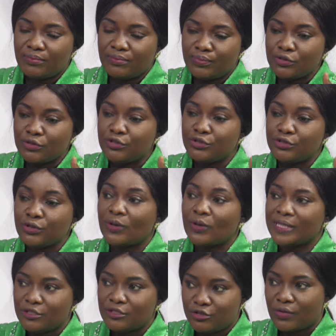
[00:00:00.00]
produce all
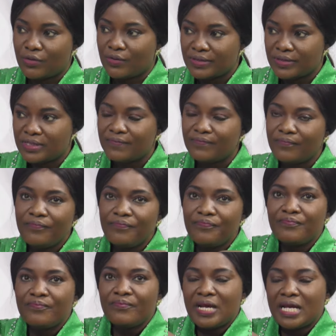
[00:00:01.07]
the songs.
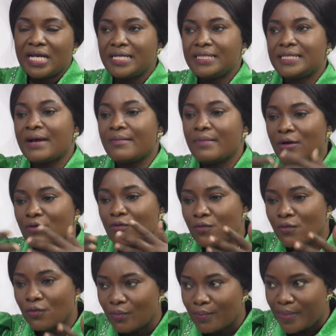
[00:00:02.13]
Anytime I'll
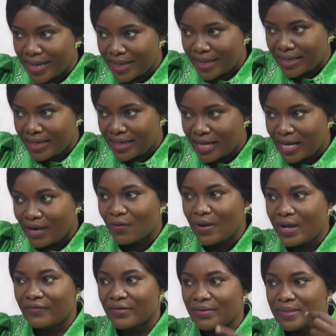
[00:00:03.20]
go back, I'll
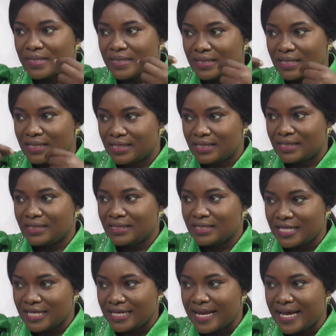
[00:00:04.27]
have a message
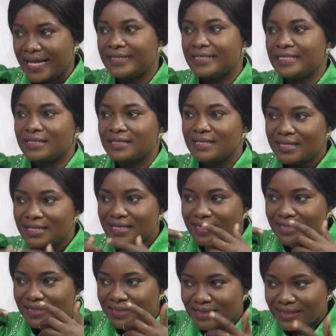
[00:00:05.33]
the night.
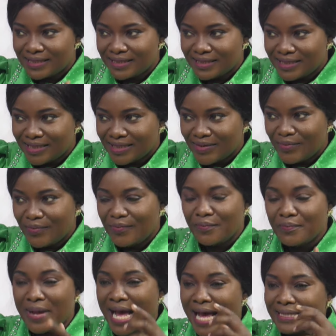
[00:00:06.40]

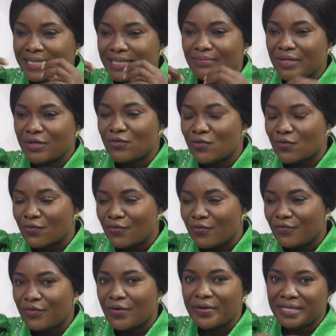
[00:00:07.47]
Madi Mehu,
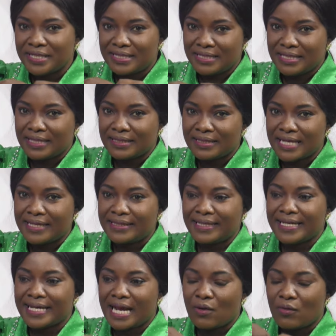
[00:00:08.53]
for instance, I
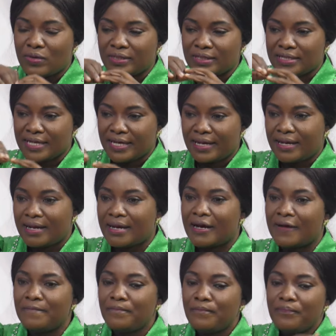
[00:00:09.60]
think I was in a
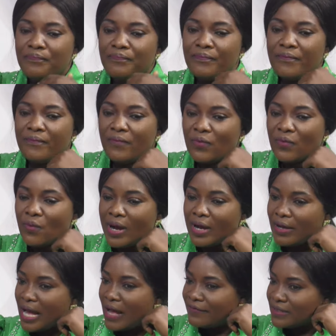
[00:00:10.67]
car
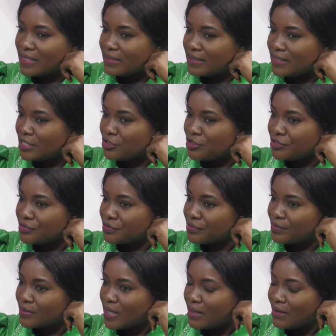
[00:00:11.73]
while after
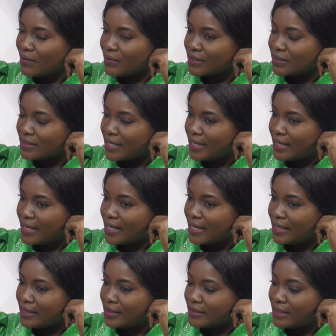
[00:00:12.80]
studio, I was in a
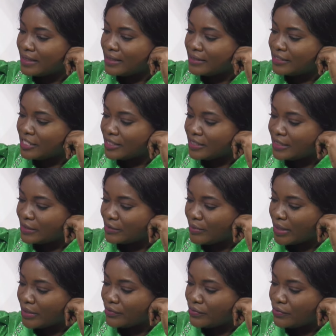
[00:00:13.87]
car and a
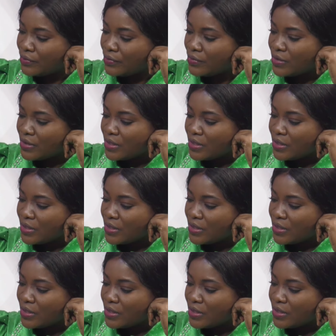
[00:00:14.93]
gentleman who